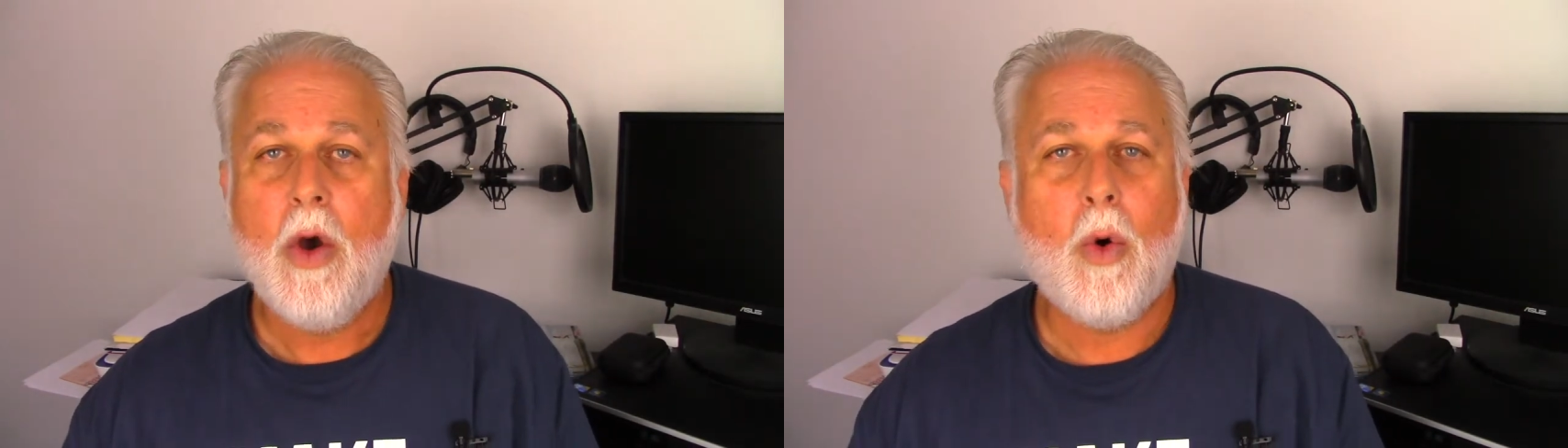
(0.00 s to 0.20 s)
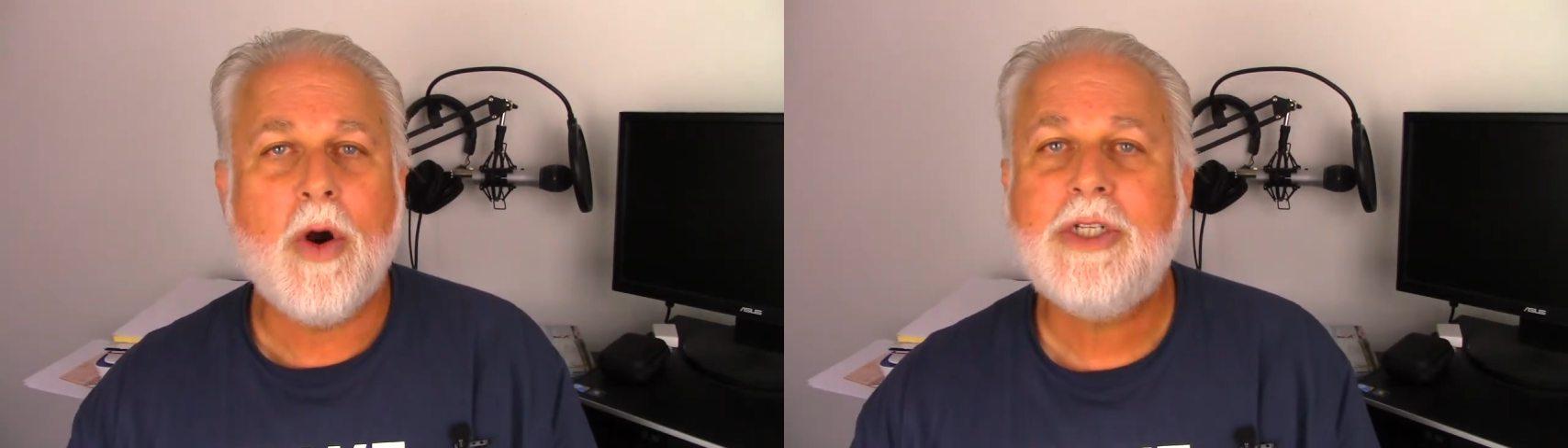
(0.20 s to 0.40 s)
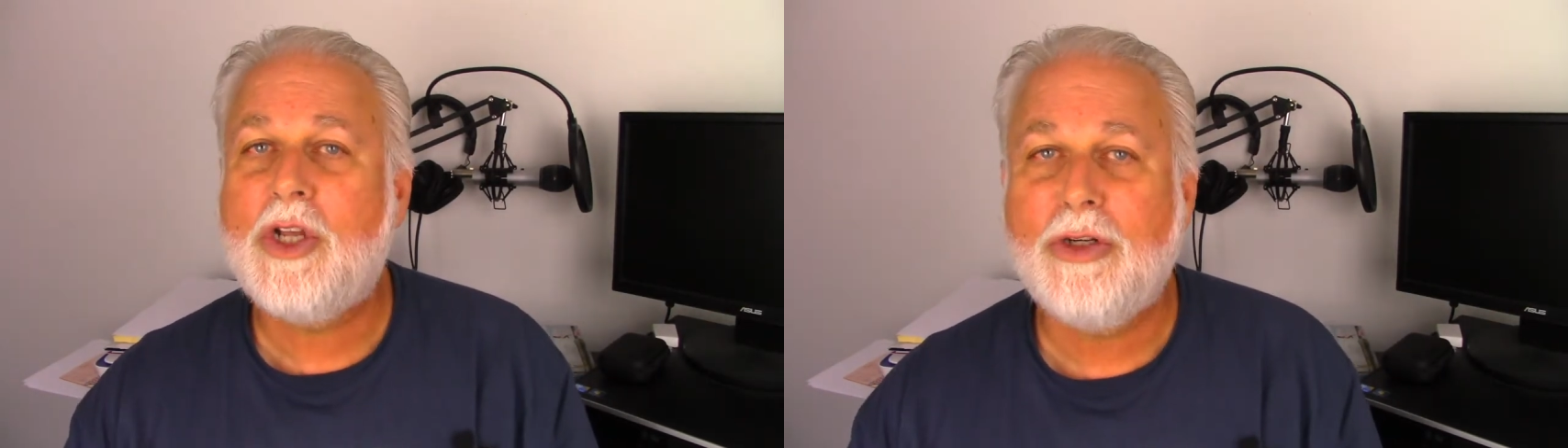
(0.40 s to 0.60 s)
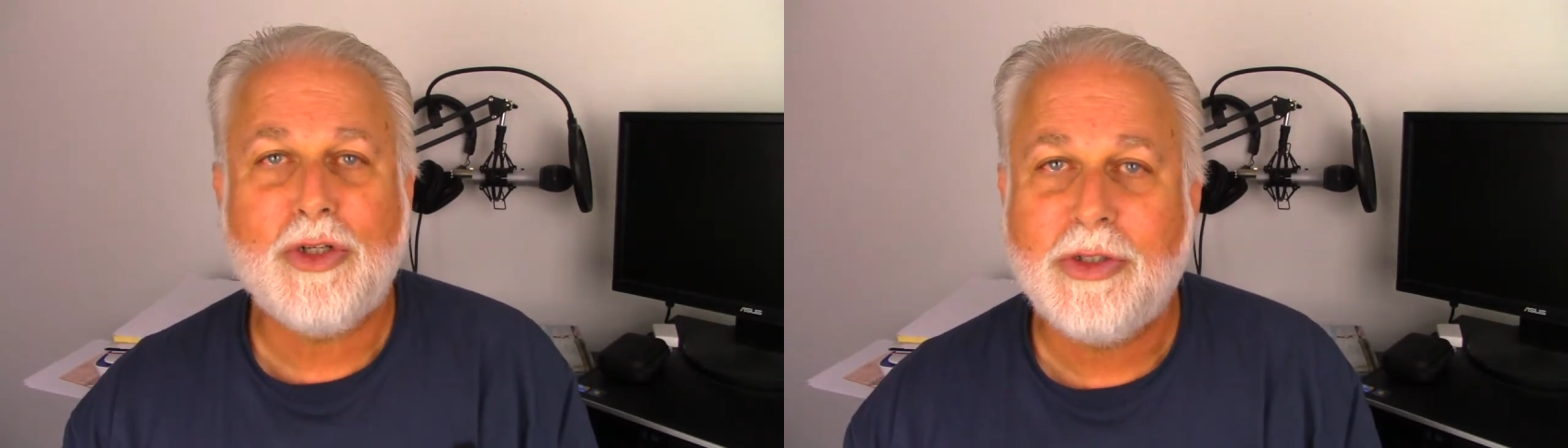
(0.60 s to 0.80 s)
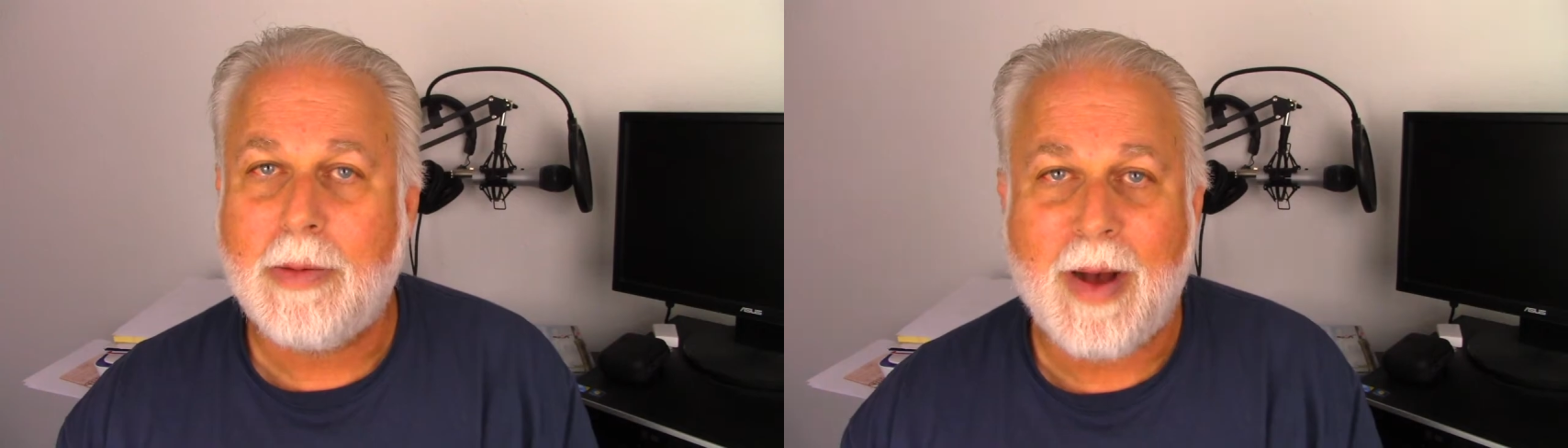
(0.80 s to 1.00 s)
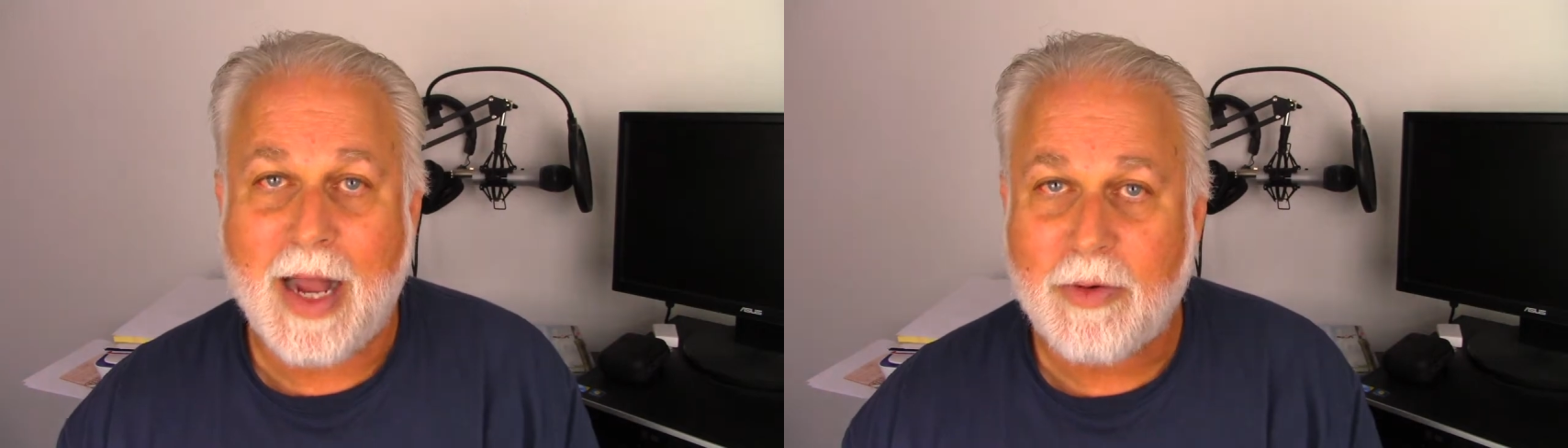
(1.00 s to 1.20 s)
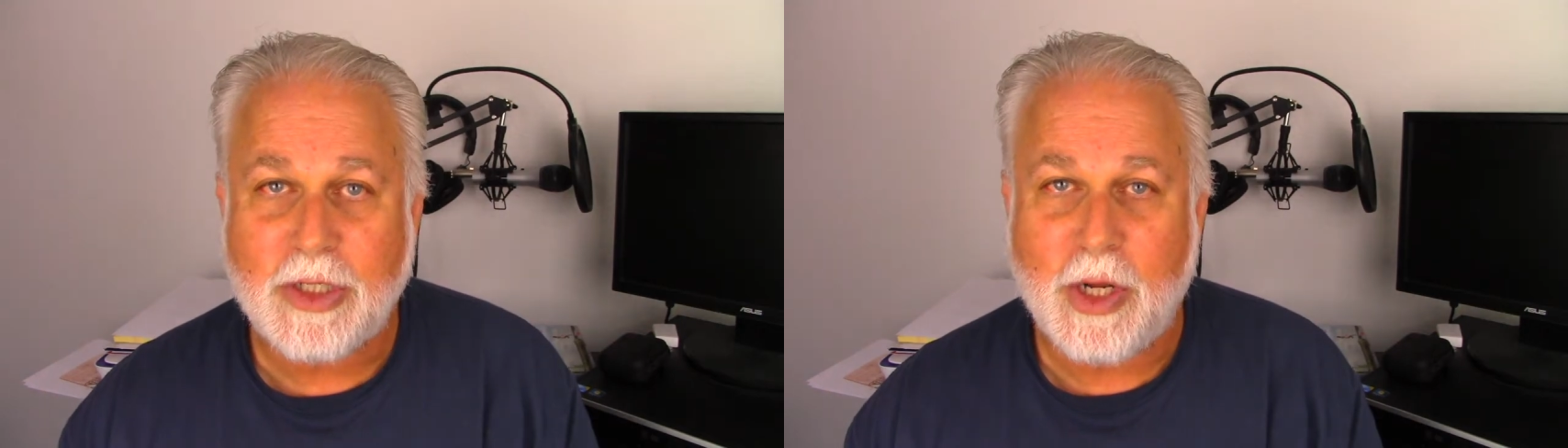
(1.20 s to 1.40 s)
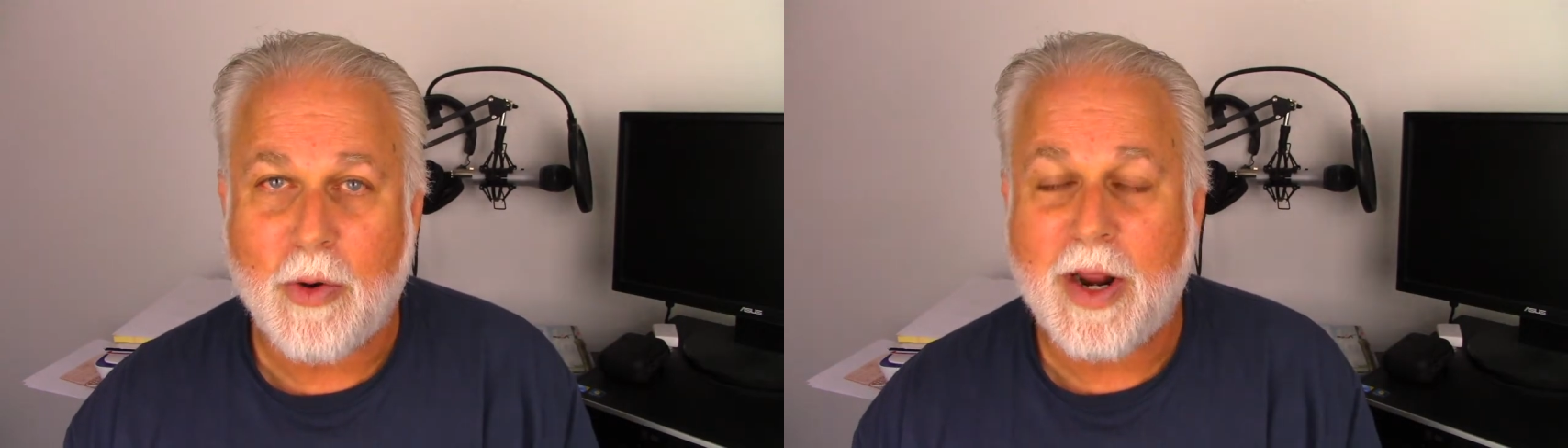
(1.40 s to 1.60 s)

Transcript: or social democracy or